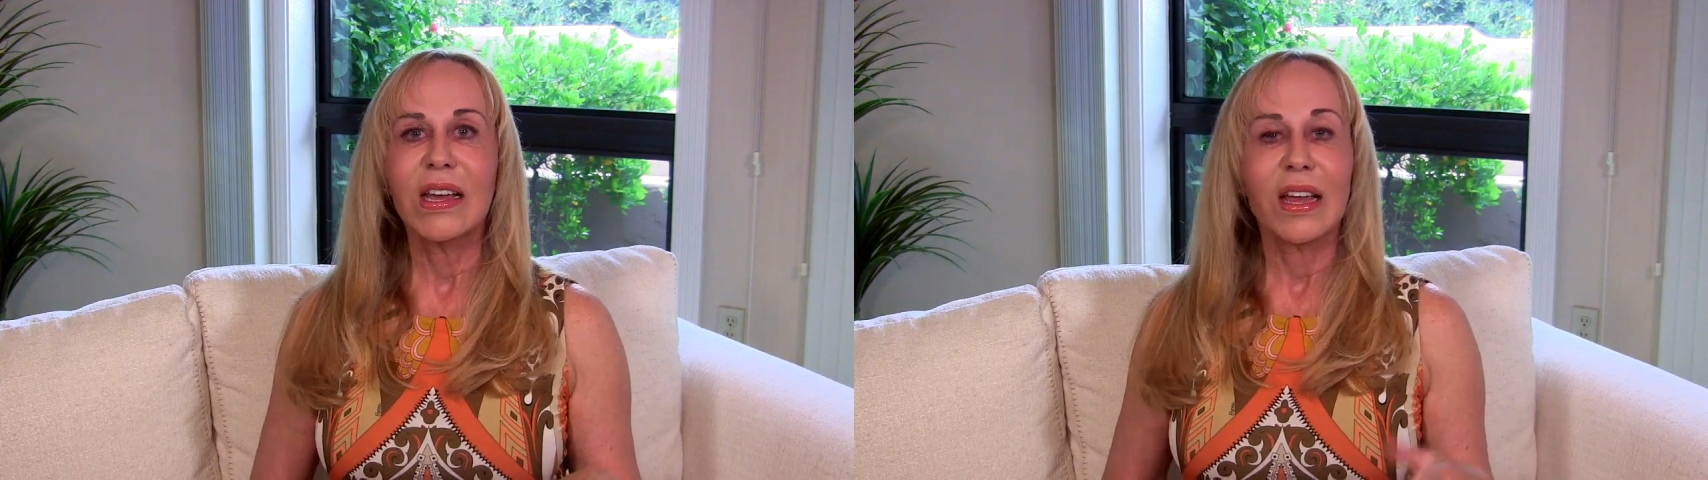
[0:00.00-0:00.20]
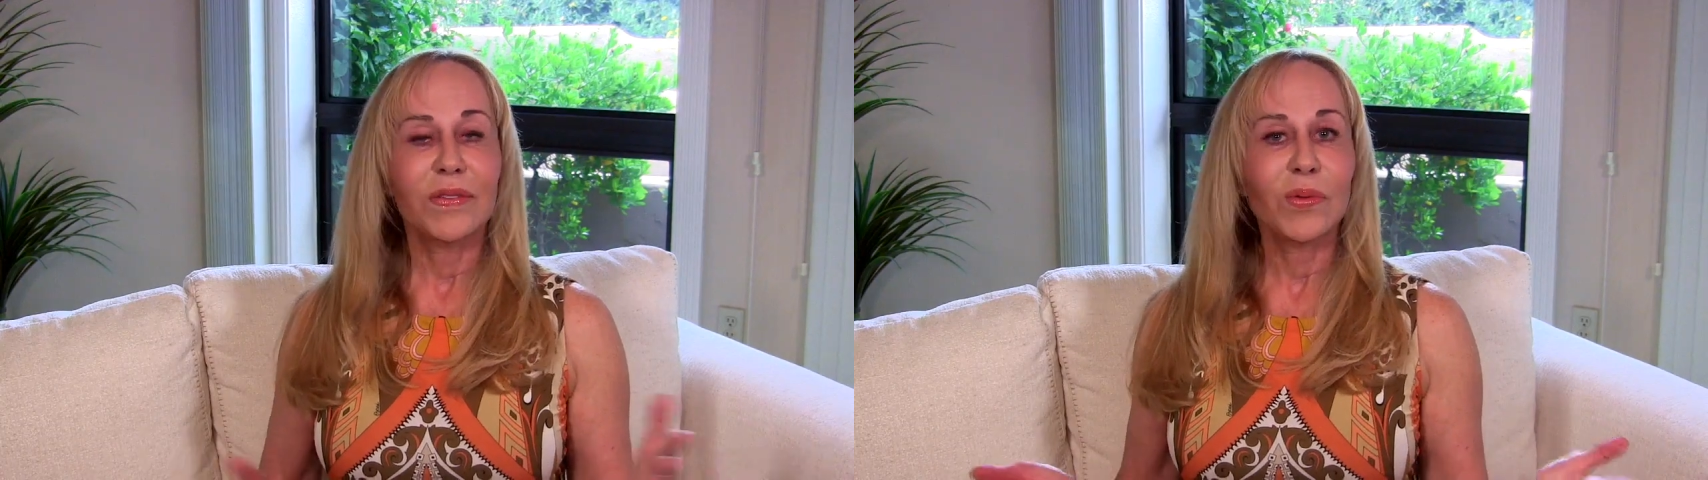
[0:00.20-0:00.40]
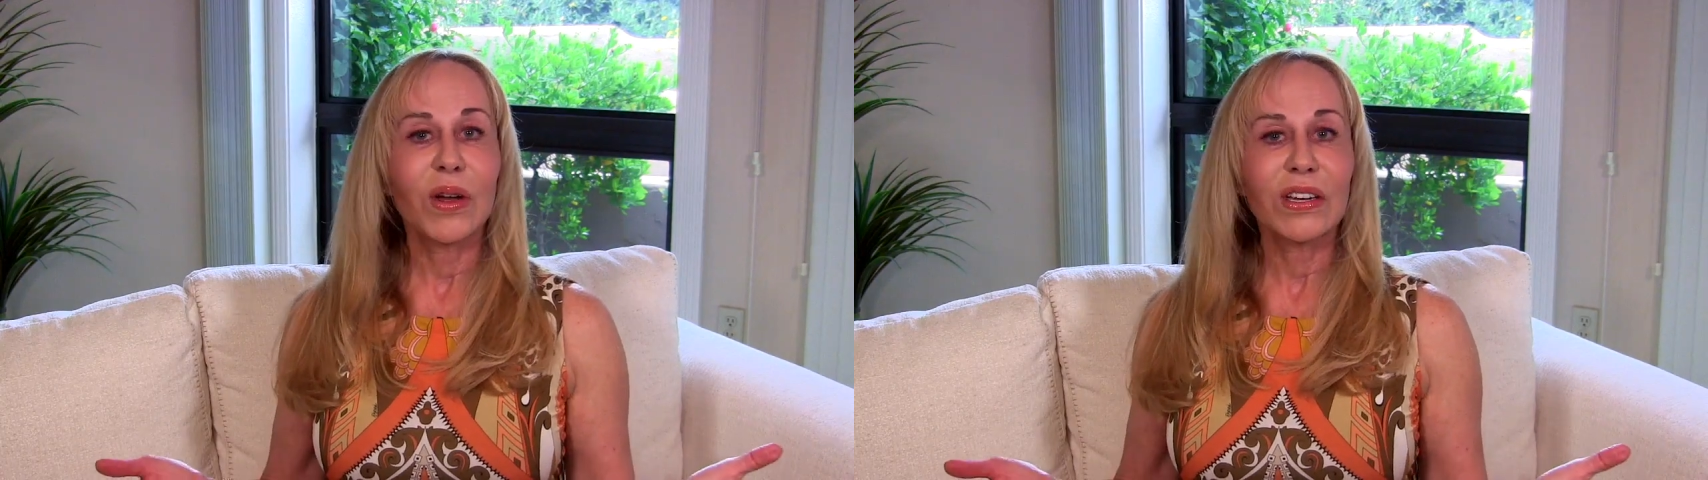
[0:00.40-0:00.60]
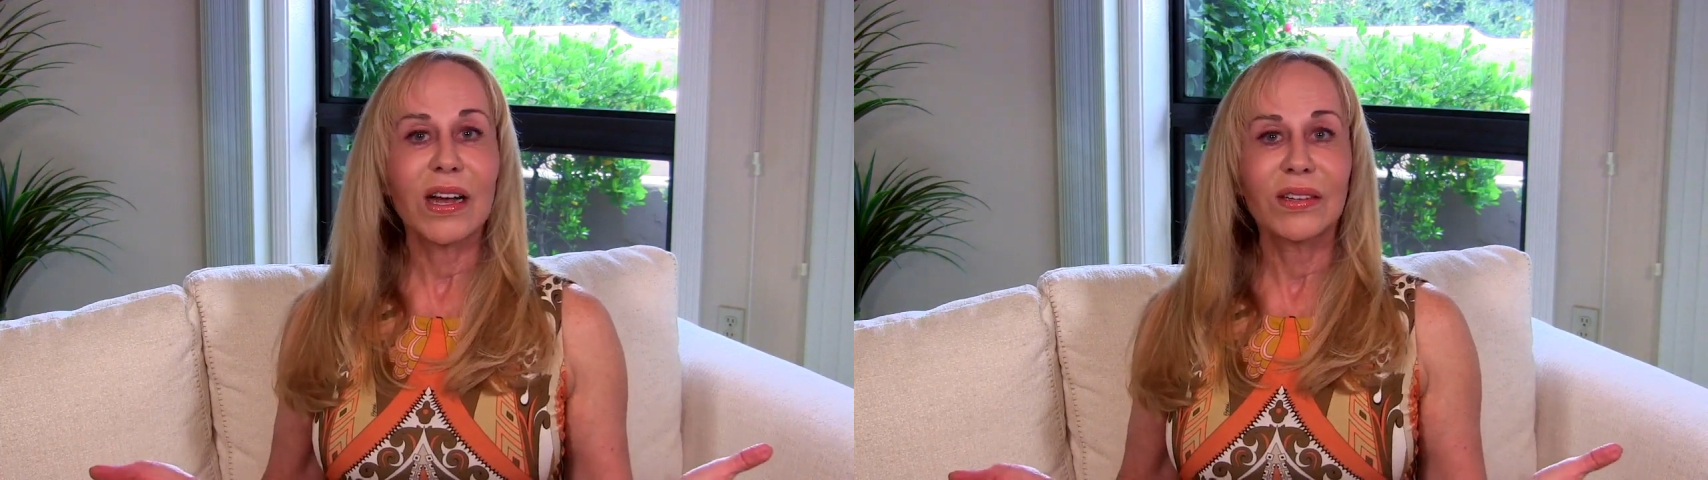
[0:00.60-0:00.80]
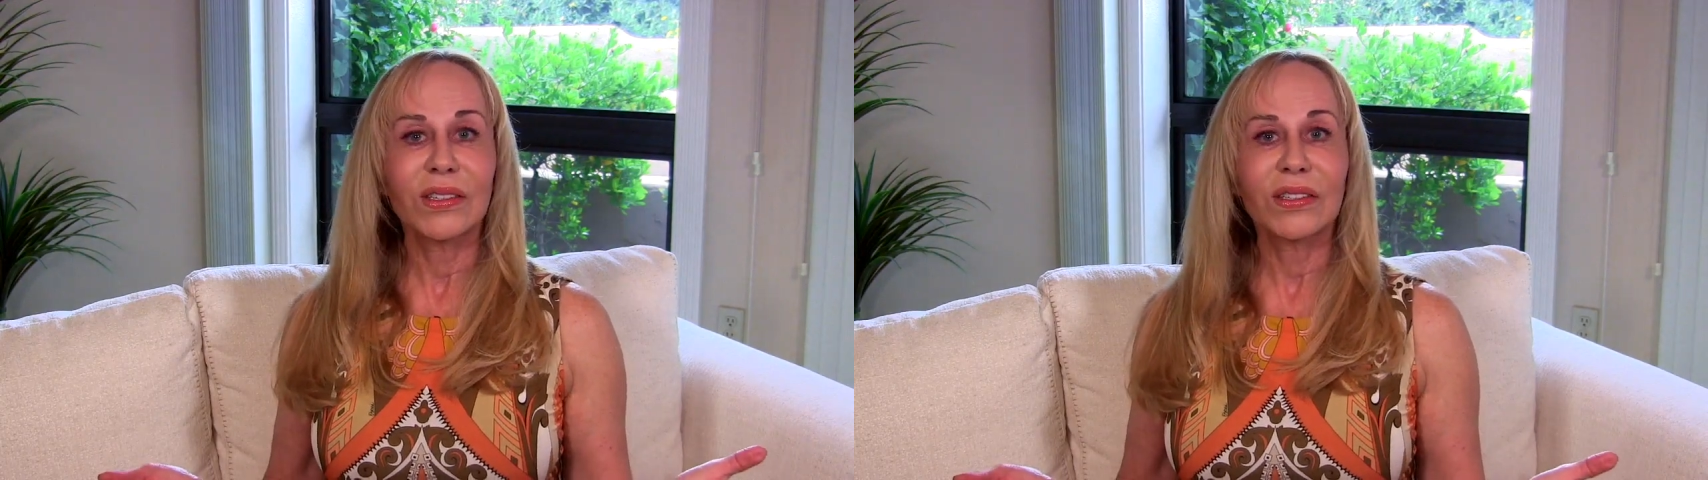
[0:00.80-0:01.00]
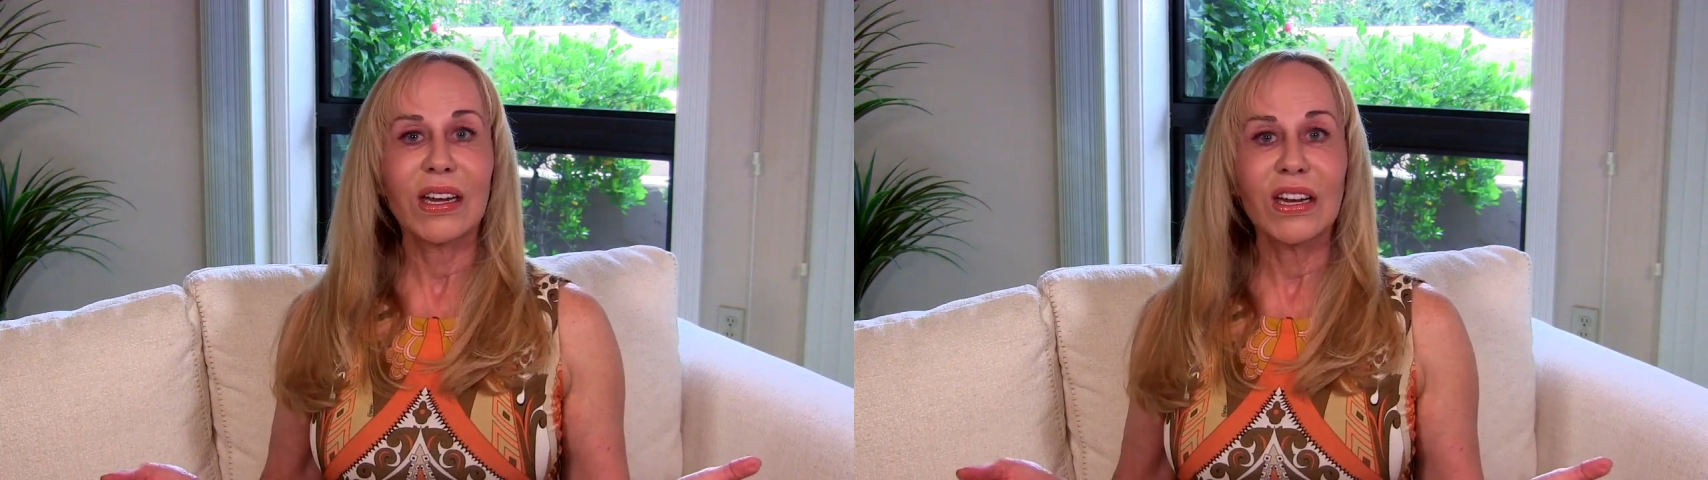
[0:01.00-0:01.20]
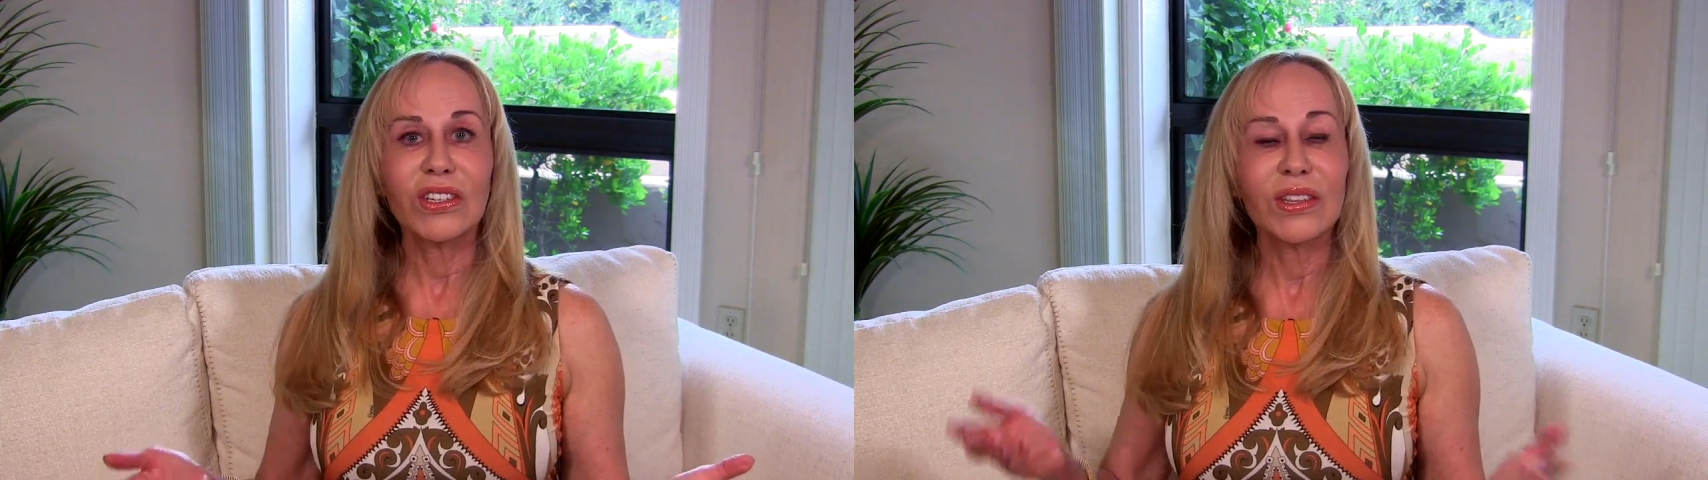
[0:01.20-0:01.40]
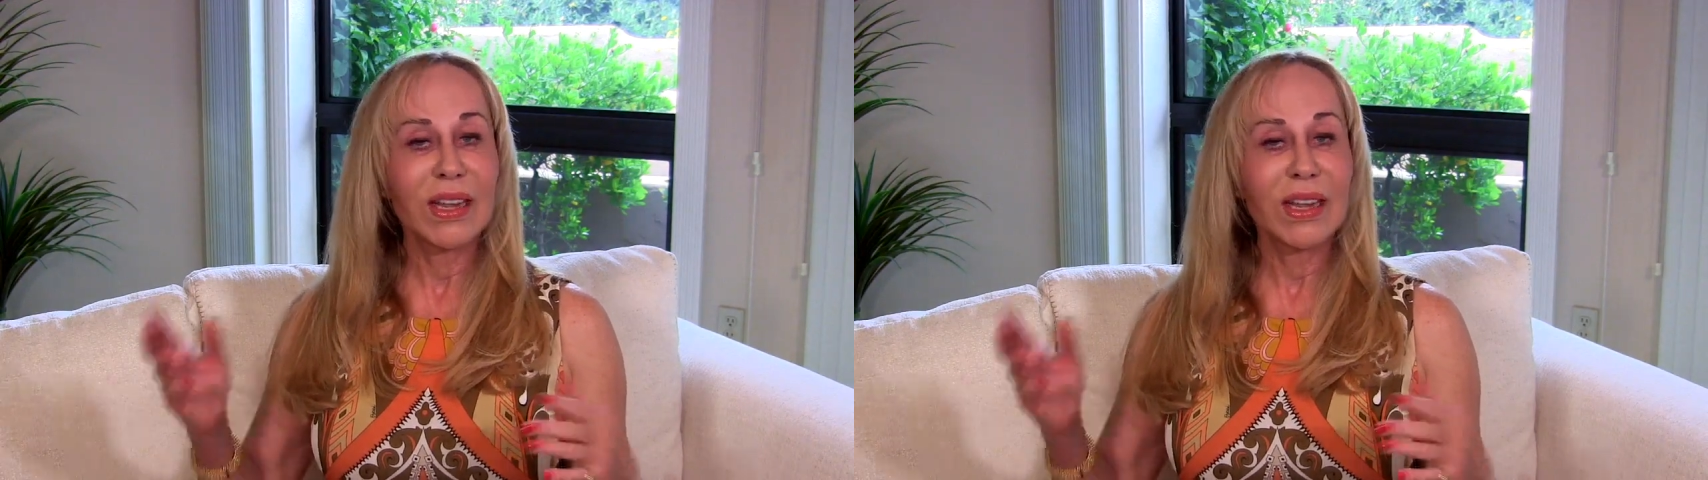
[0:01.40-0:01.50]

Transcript: If you want a consultation,